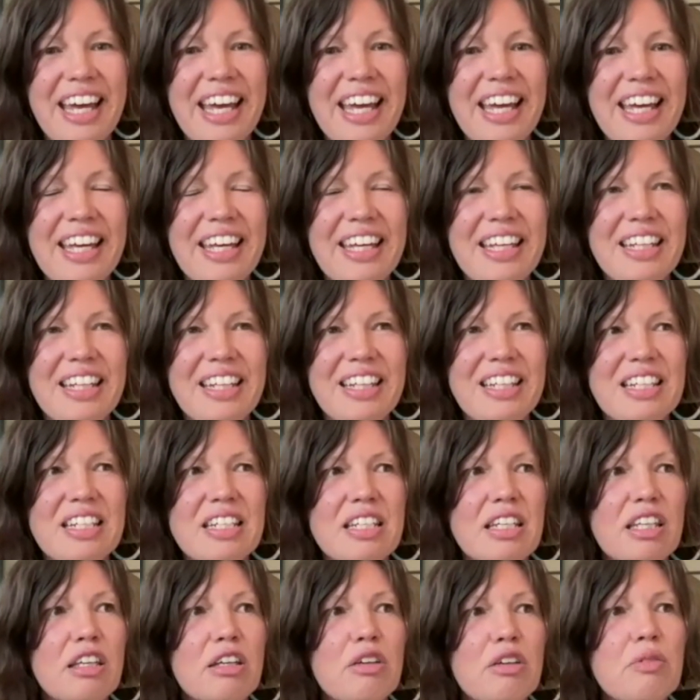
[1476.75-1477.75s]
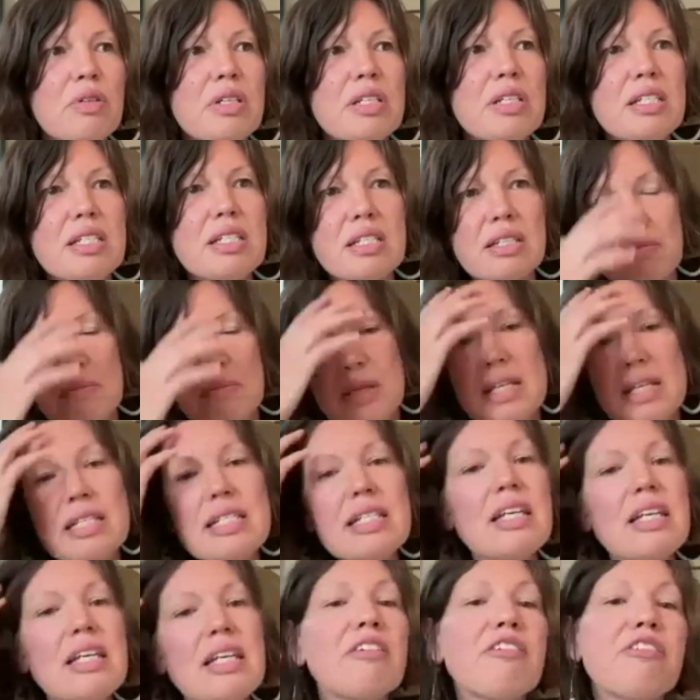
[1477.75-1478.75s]
And it was
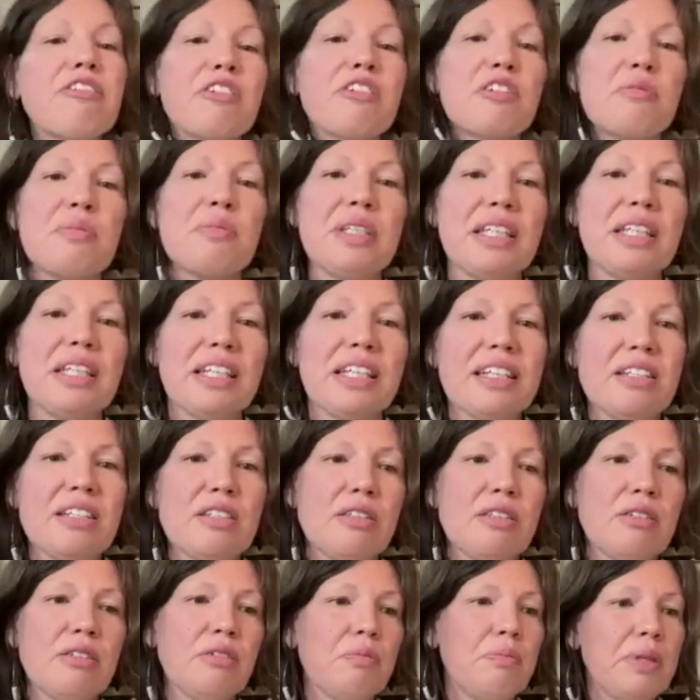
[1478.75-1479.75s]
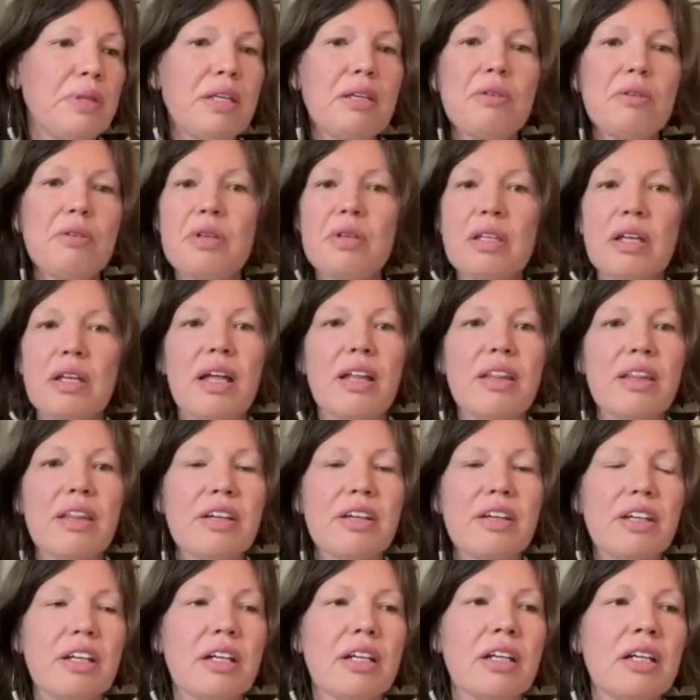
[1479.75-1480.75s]
amazing for me to be with
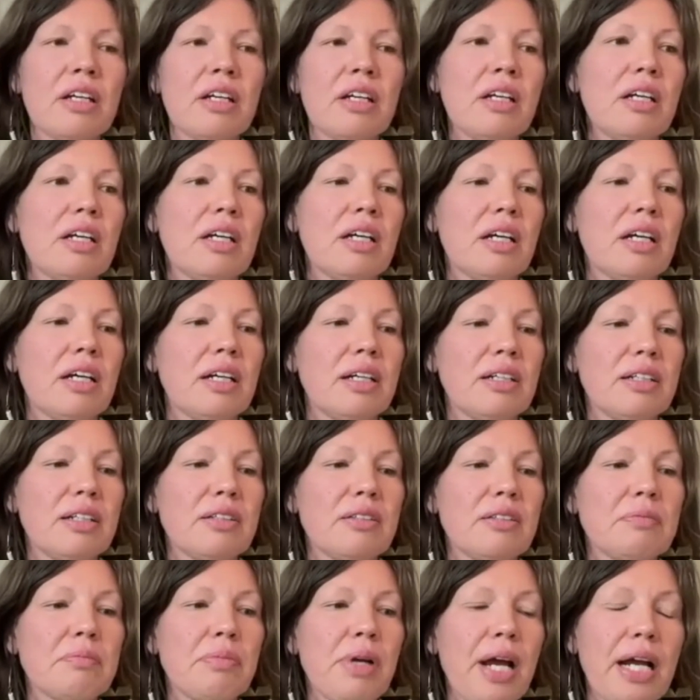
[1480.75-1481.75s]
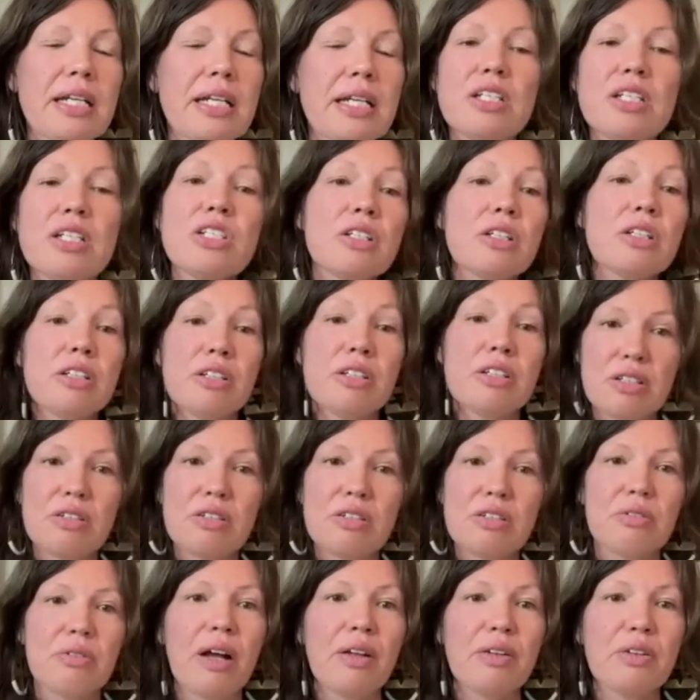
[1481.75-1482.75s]
other practitioners
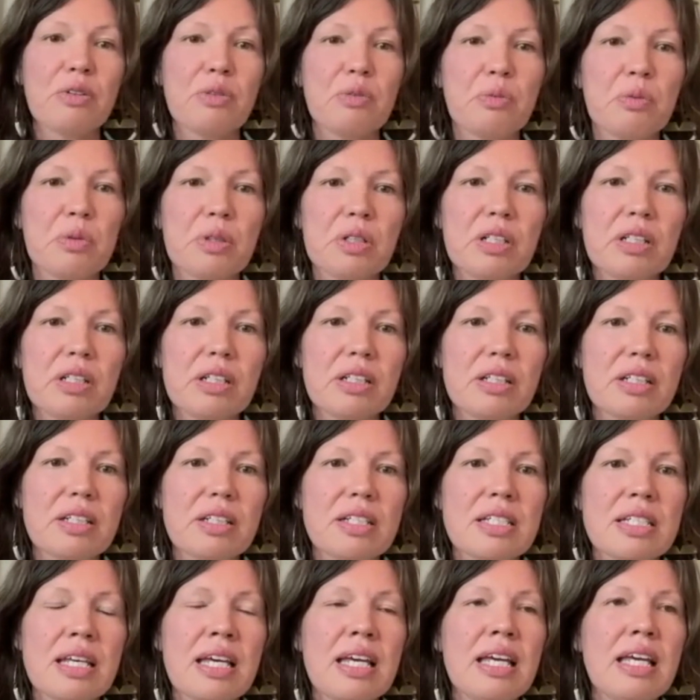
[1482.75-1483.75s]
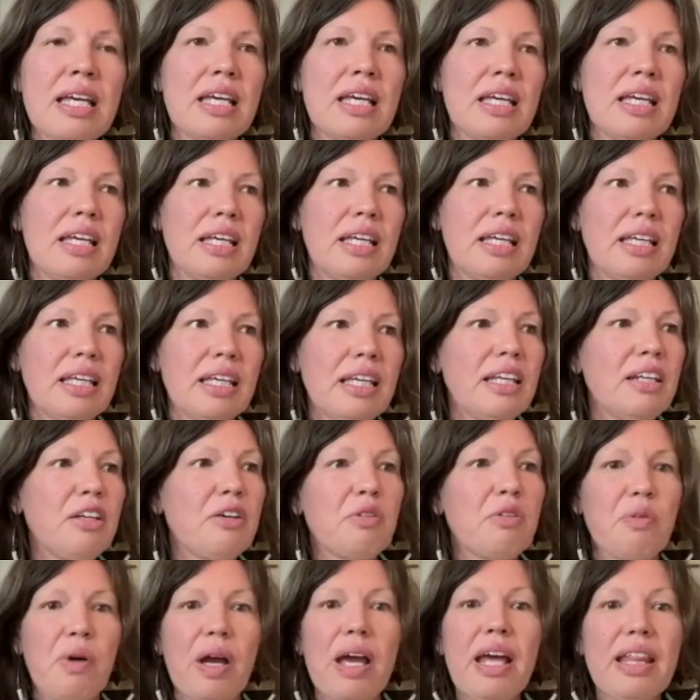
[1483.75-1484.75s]
around the world in a
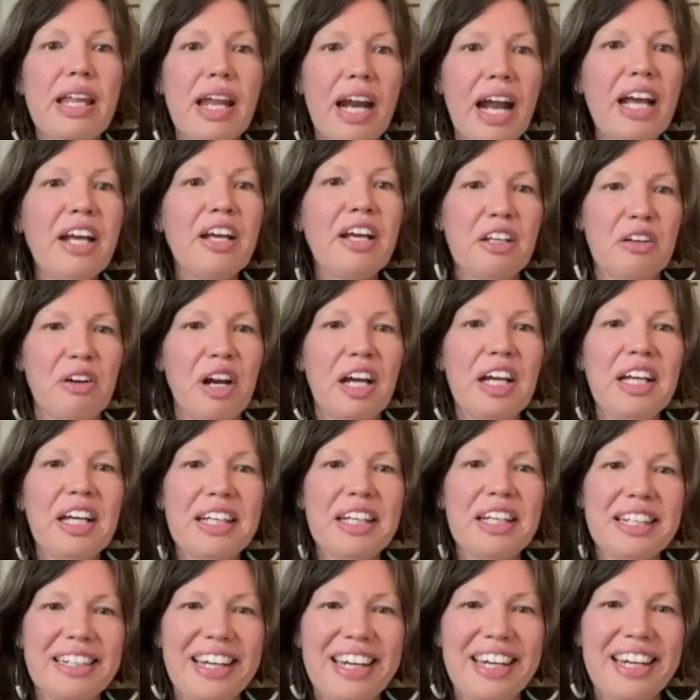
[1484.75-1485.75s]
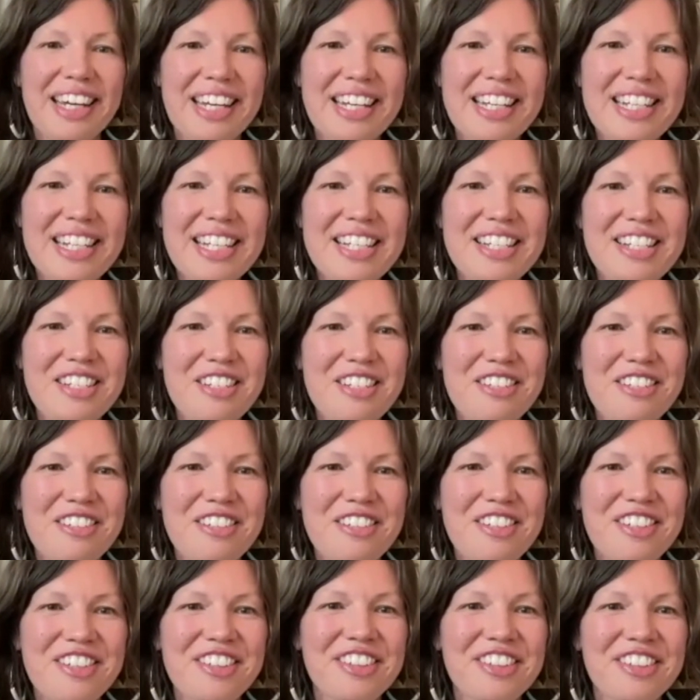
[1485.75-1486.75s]
way that I could recognize, you
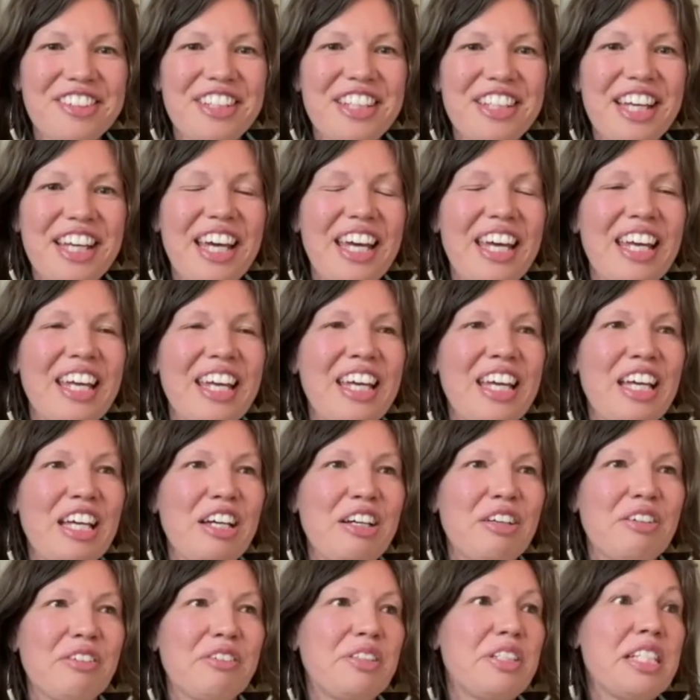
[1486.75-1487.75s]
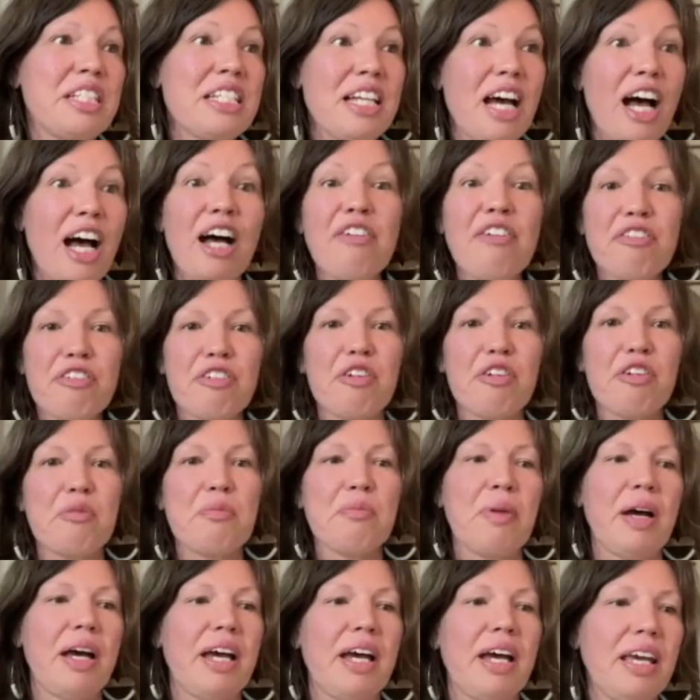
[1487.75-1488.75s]
know, that was not from
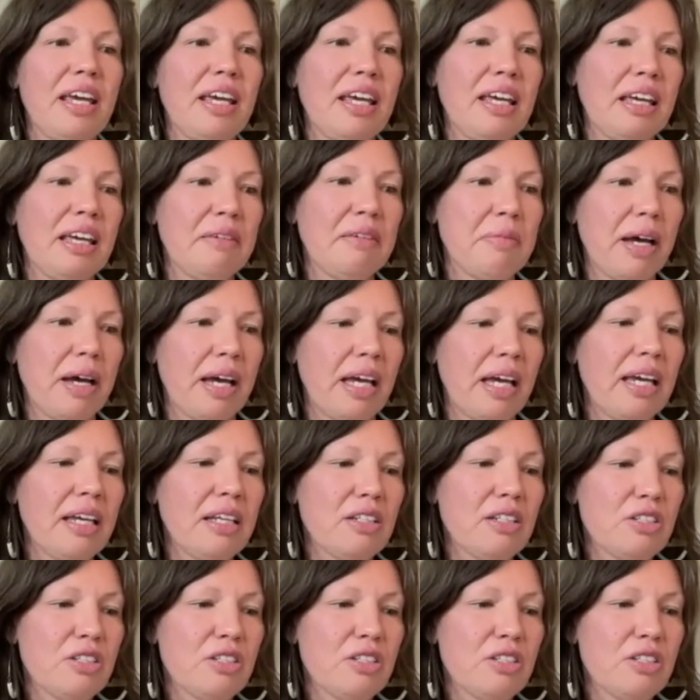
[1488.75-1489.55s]
my